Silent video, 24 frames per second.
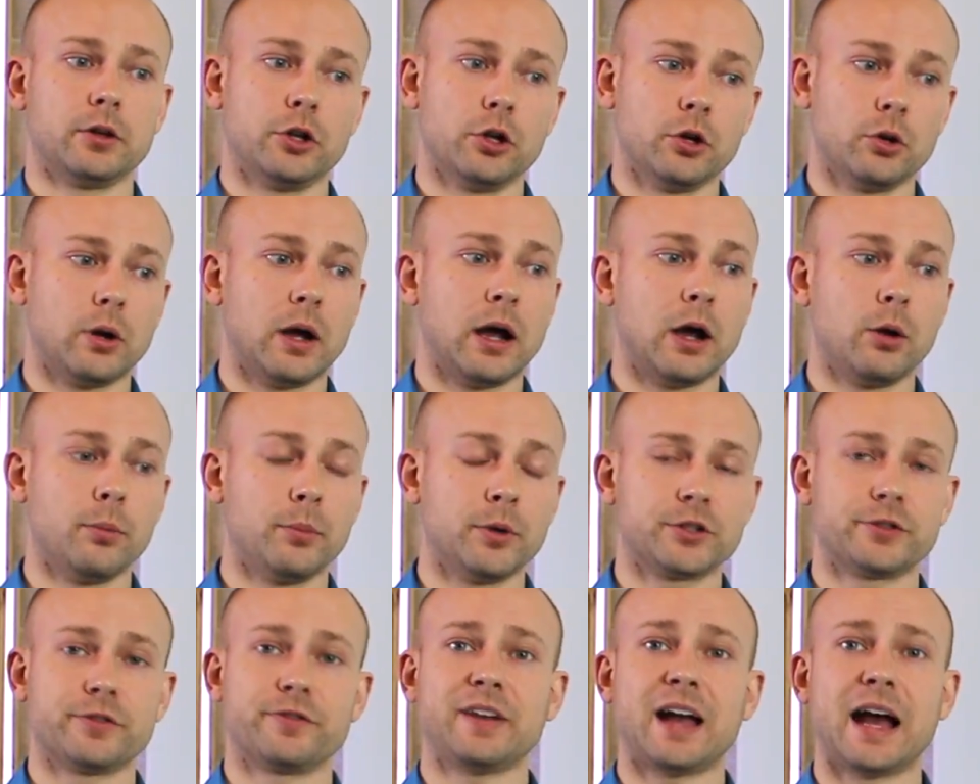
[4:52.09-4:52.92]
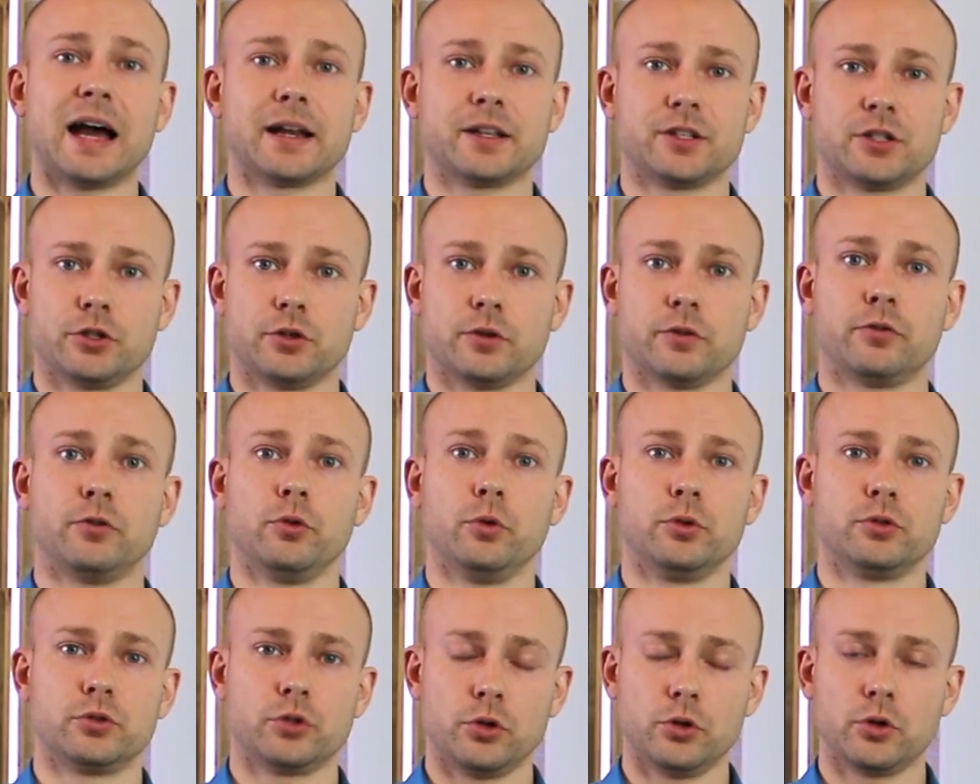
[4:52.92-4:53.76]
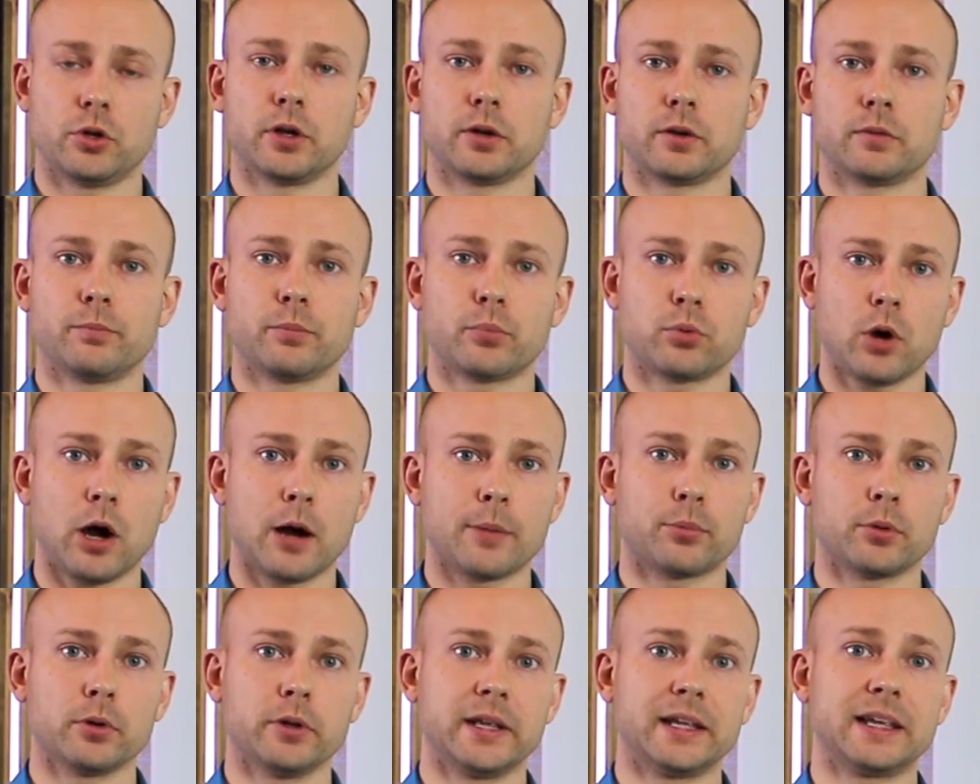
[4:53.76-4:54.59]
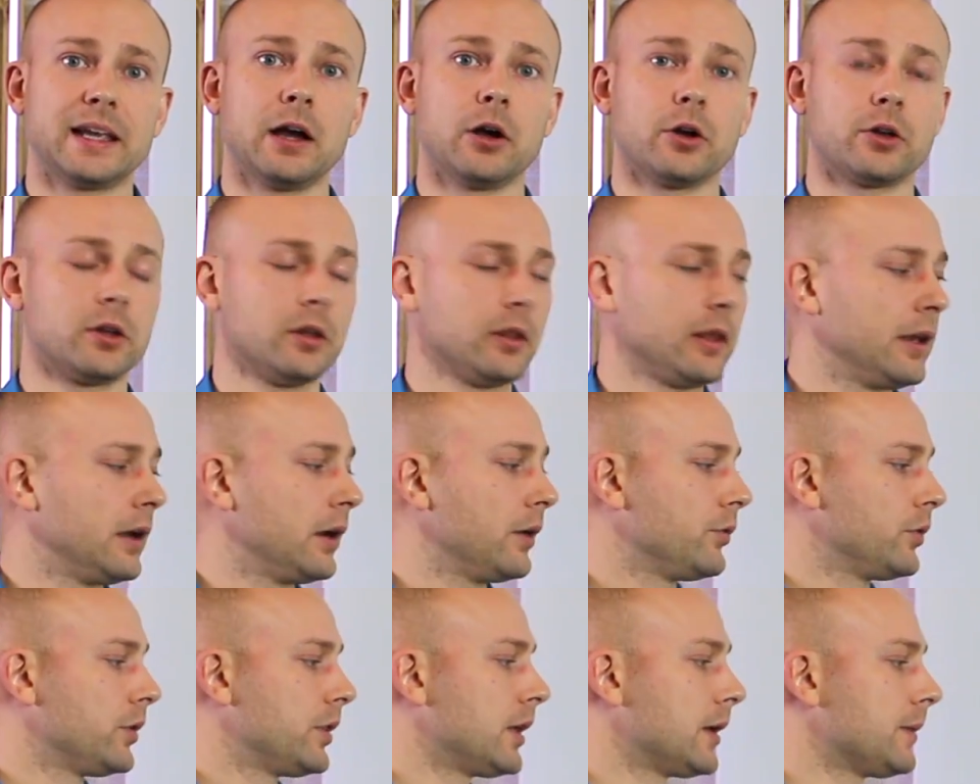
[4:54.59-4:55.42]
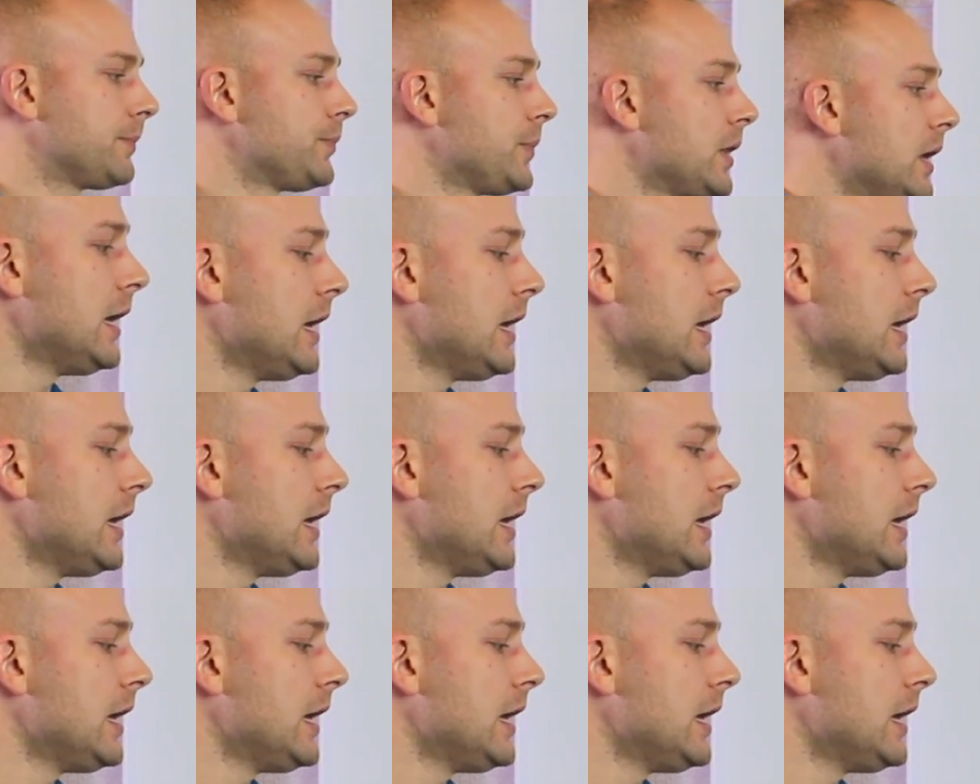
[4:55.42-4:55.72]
you know, how much fat is in your food so you can properly calculate everything.